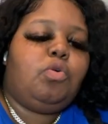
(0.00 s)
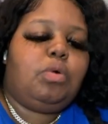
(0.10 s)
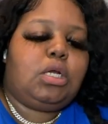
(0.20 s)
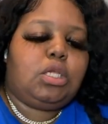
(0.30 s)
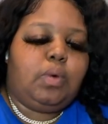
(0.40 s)

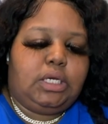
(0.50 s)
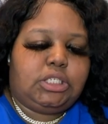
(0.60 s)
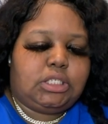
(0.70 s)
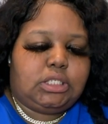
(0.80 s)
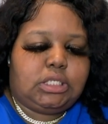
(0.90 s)
one of the
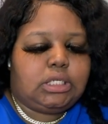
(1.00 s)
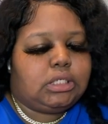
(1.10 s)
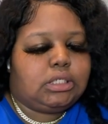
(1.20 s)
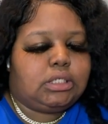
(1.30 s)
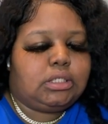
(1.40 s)
questions
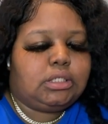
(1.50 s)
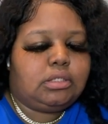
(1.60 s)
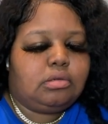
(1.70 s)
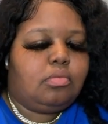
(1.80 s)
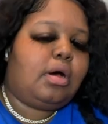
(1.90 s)
is,
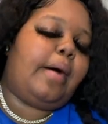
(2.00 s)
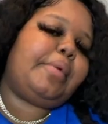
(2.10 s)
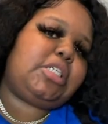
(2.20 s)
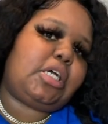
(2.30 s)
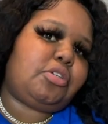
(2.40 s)
well, I'm
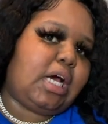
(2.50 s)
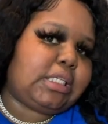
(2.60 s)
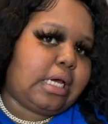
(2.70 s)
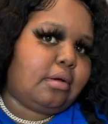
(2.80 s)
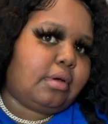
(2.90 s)
gonna shout you
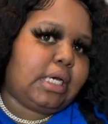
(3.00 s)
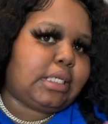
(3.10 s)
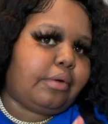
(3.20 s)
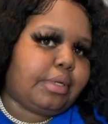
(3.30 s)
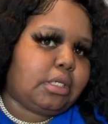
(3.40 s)
guys out as
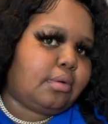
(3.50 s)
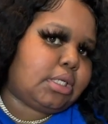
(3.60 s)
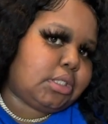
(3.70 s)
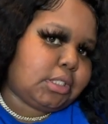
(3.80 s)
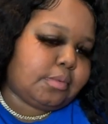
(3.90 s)
I read the
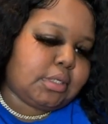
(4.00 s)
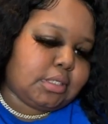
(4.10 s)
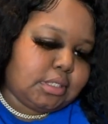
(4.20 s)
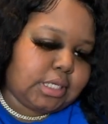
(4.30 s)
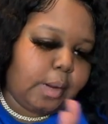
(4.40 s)
questions
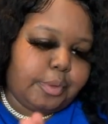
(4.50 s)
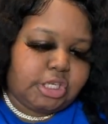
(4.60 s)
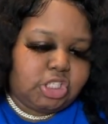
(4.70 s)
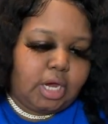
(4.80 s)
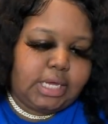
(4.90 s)
because I
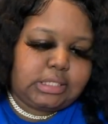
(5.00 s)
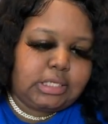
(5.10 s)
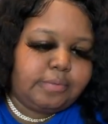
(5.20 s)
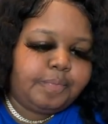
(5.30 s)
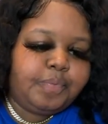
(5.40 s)
appreciate y'all
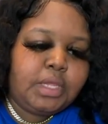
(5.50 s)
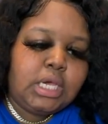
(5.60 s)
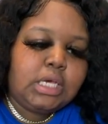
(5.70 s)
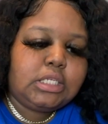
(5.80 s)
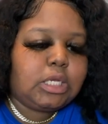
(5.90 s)
asking.
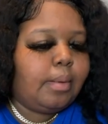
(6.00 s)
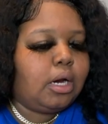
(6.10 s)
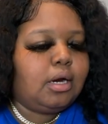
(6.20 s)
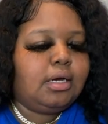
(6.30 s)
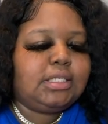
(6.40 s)
So my
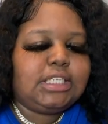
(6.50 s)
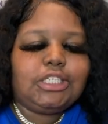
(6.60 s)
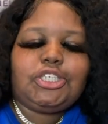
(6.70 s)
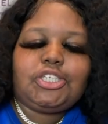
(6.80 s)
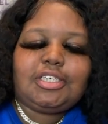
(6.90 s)
girl
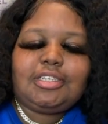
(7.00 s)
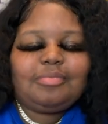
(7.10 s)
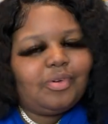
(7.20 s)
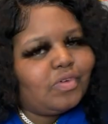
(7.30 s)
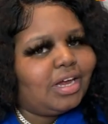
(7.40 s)

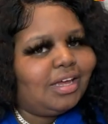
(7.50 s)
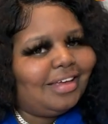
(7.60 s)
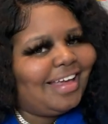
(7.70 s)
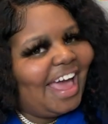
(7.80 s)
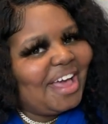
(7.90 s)
Tisha
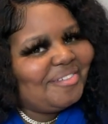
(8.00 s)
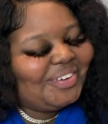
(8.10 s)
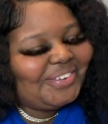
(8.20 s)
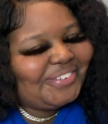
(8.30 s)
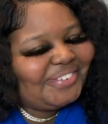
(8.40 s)
Marie, hey
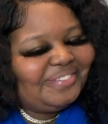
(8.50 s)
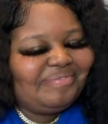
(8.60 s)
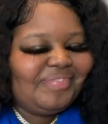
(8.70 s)
boo.